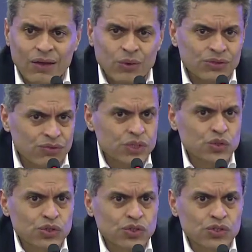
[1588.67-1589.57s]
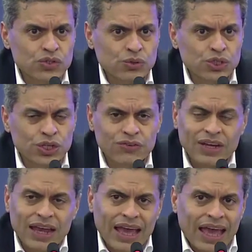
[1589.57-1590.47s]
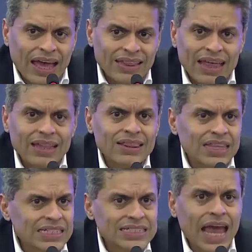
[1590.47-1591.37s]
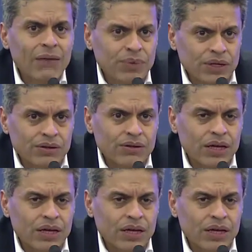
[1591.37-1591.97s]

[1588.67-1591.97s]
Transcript: with resources to achieve it, and then things happen.